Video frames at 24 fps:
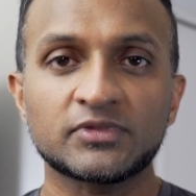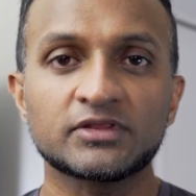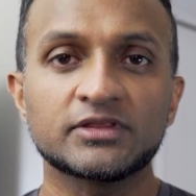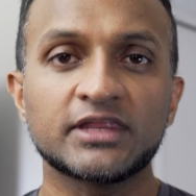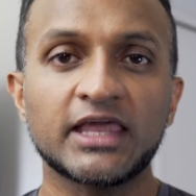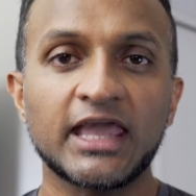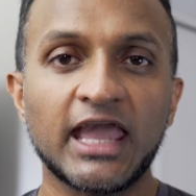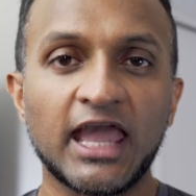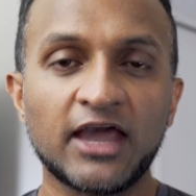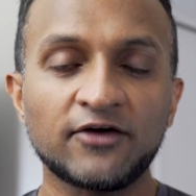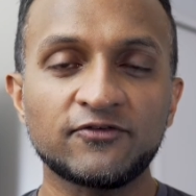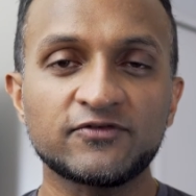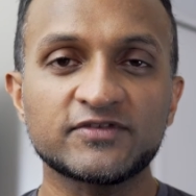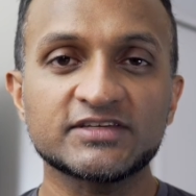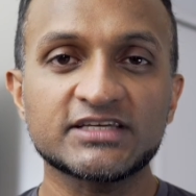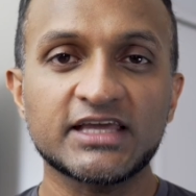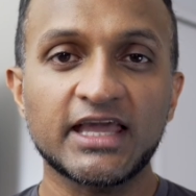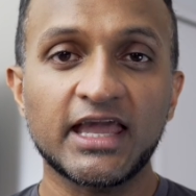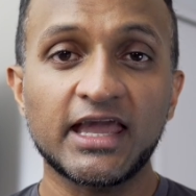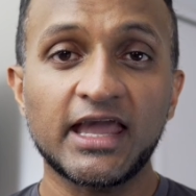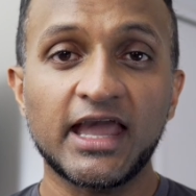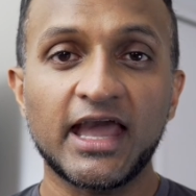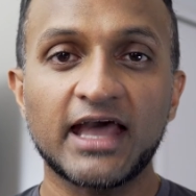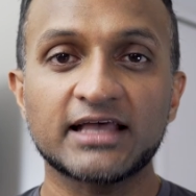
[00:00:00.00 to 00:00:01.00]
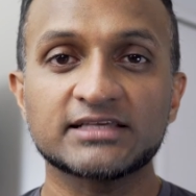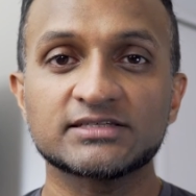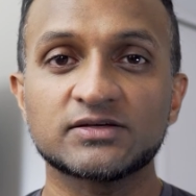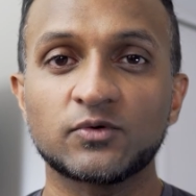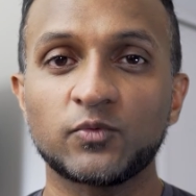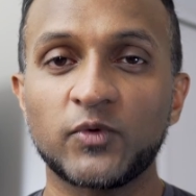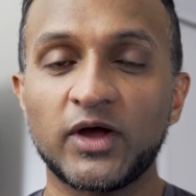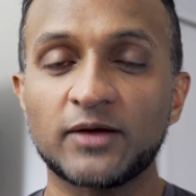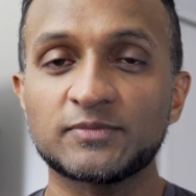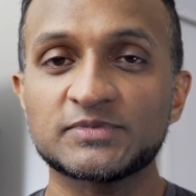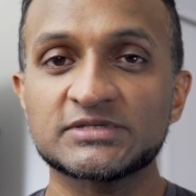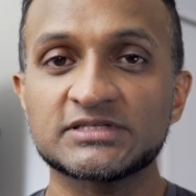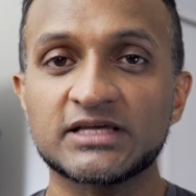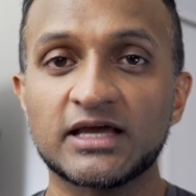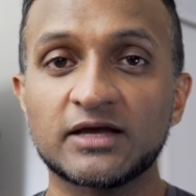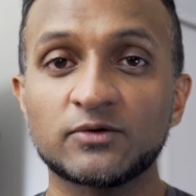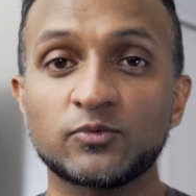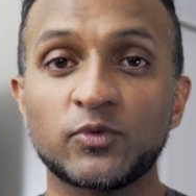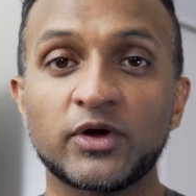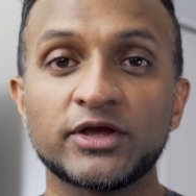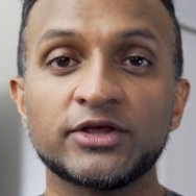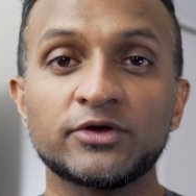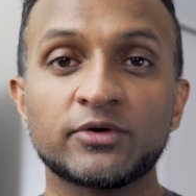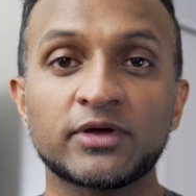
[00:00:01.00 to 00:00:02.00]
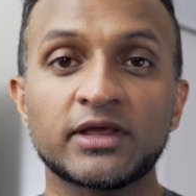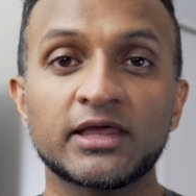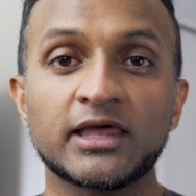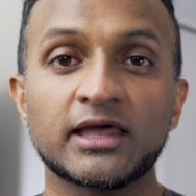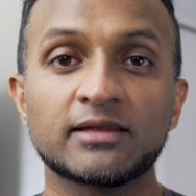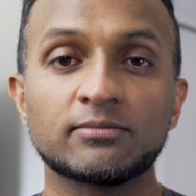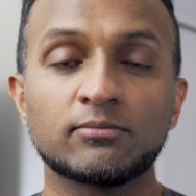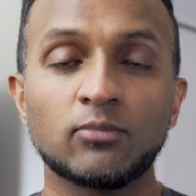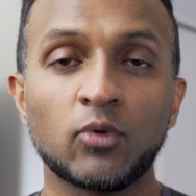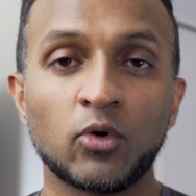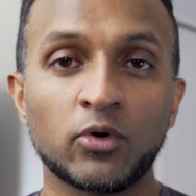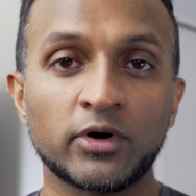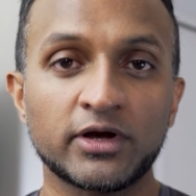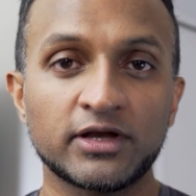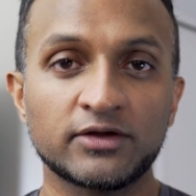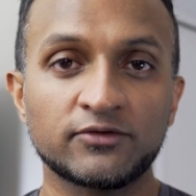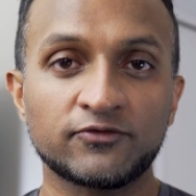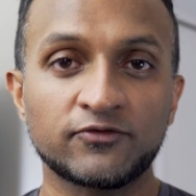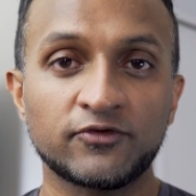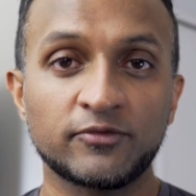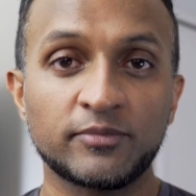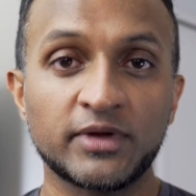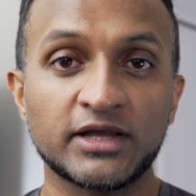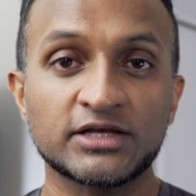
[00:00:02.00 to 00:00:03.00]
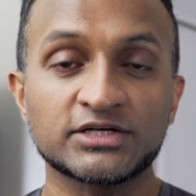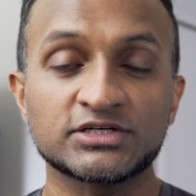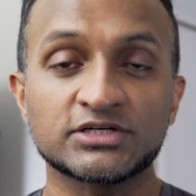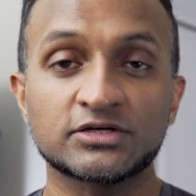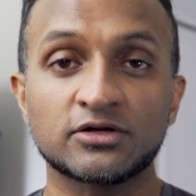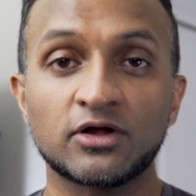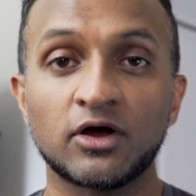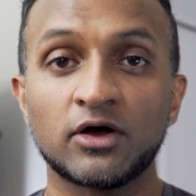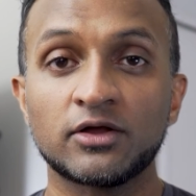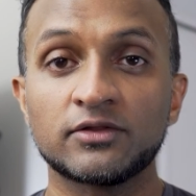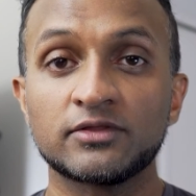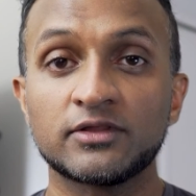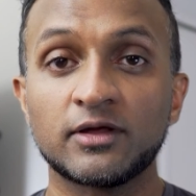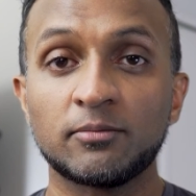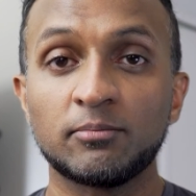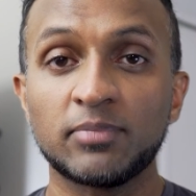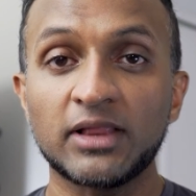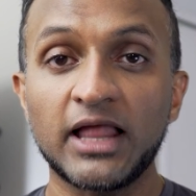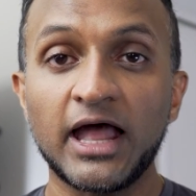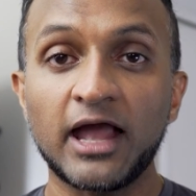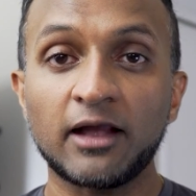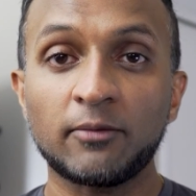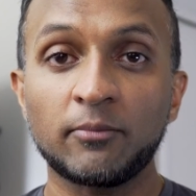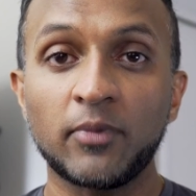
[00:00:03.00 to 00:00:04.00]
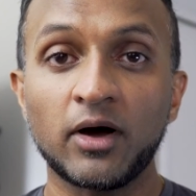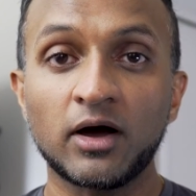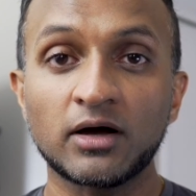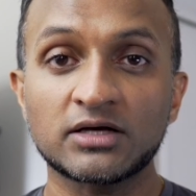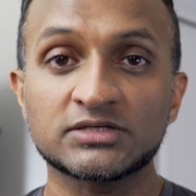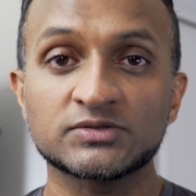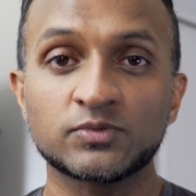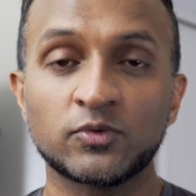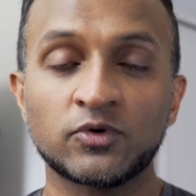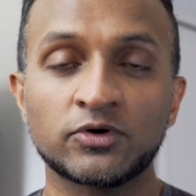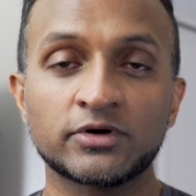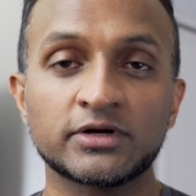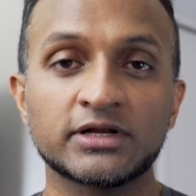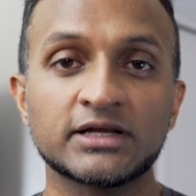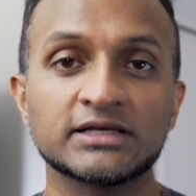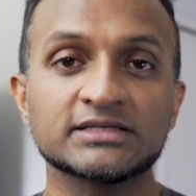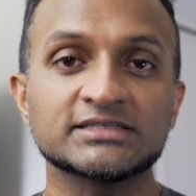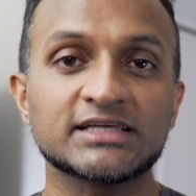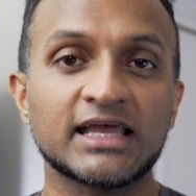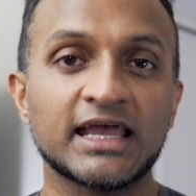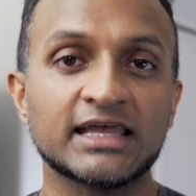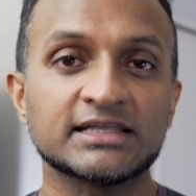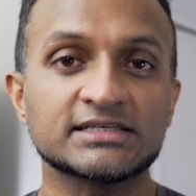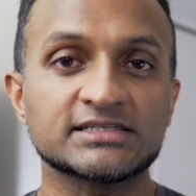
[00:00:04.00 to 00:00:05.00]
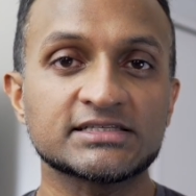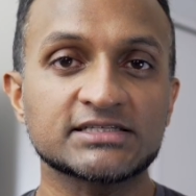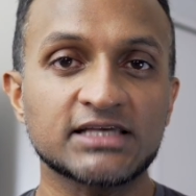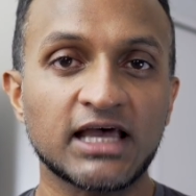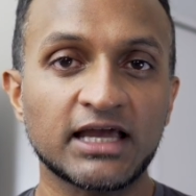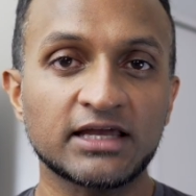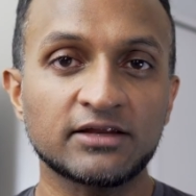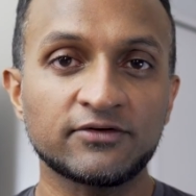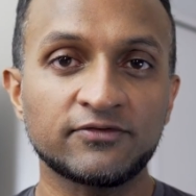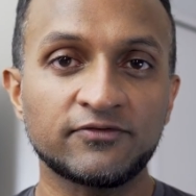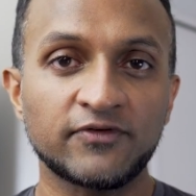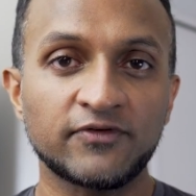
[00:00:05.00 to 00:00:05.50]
The F D A has a website where you can get more information on the black box warnings and side